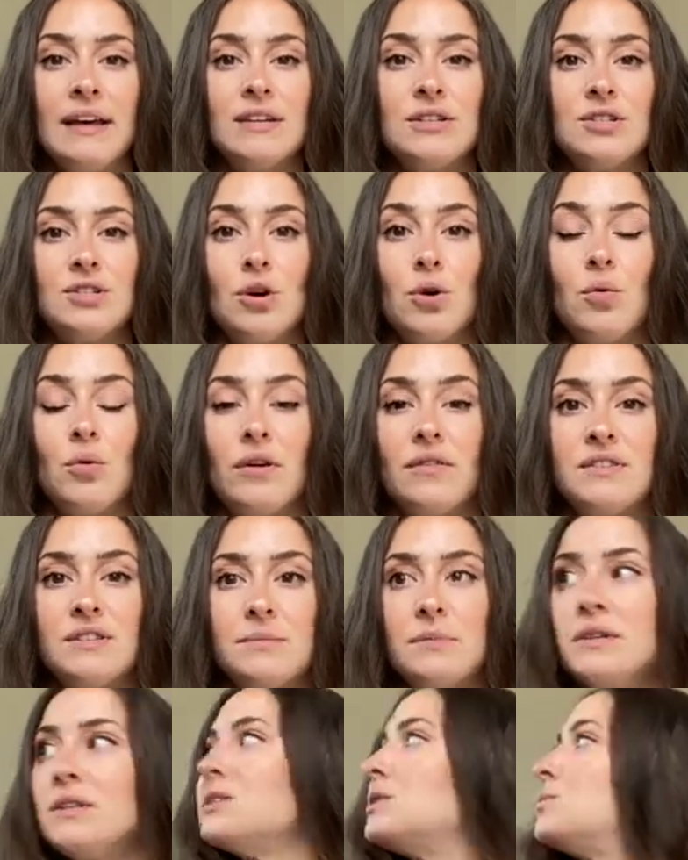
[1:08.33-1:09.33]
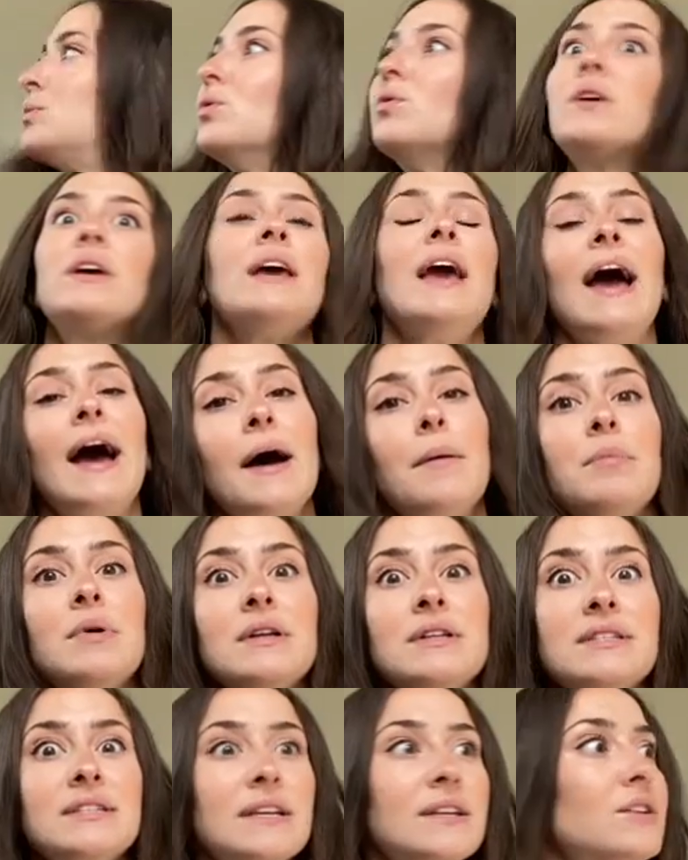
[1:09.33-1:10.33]
So if something spooky
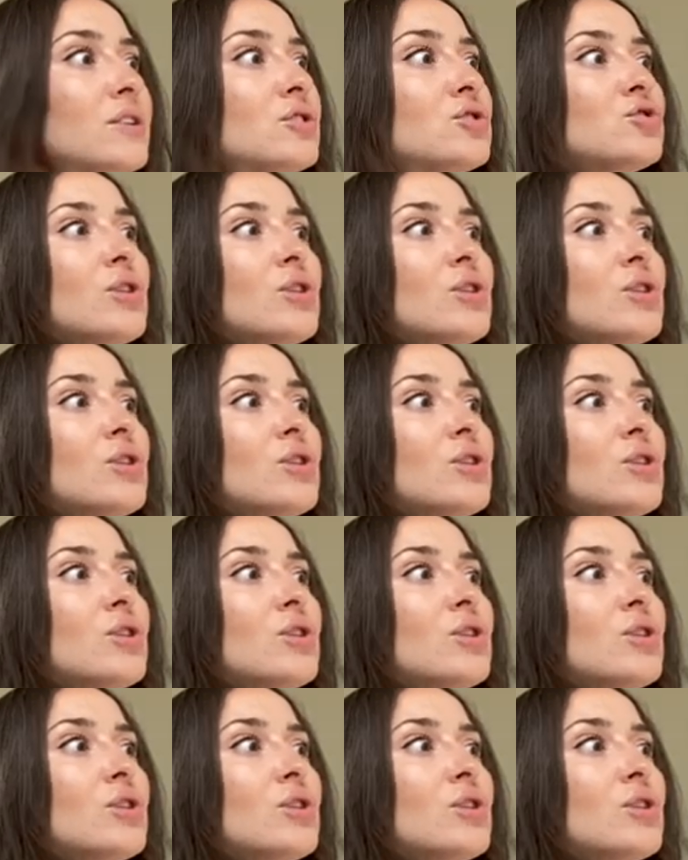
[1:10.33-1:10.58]
happens and they're